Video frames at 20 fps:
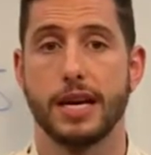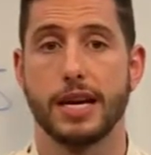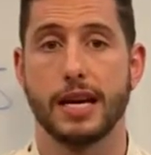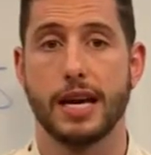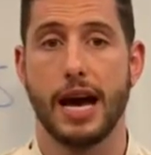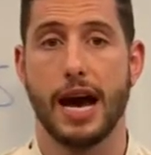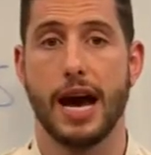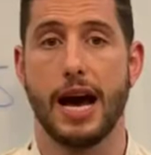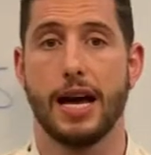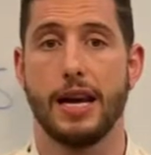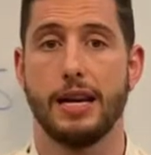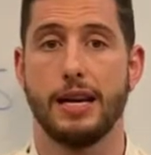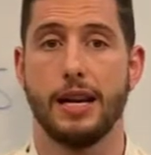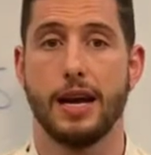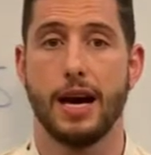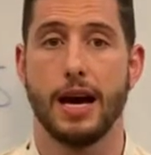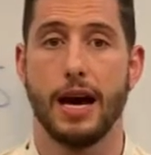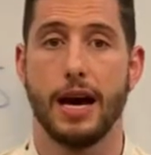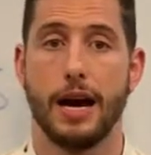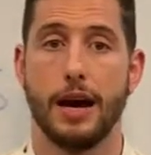can
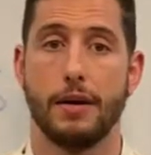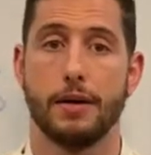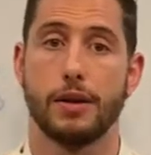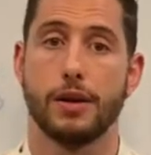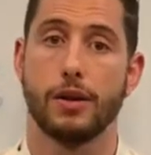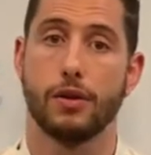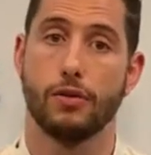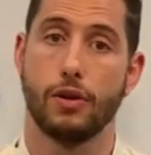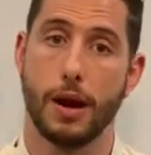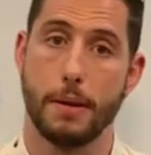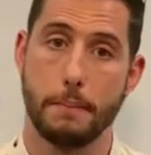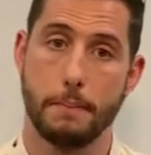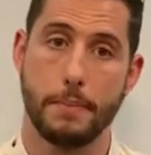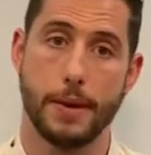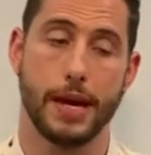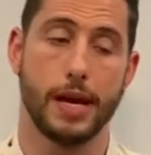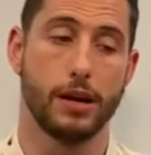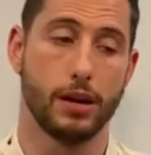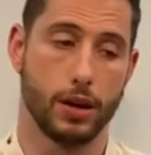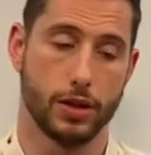uh, can create
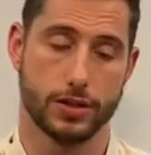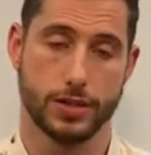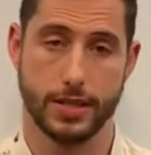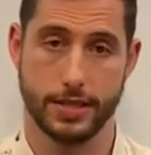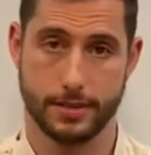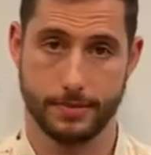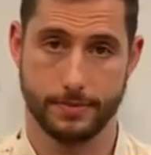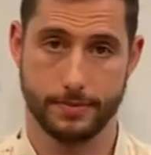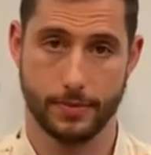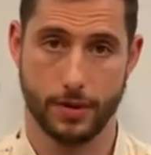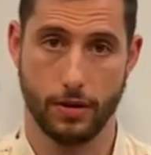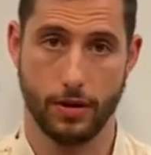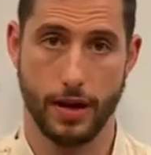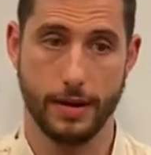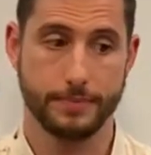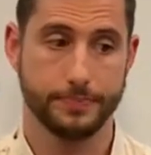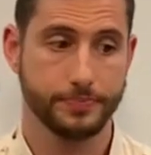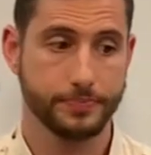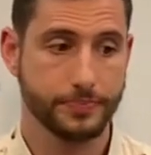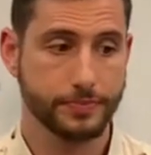big losses. All
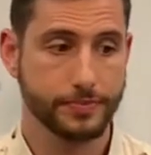right.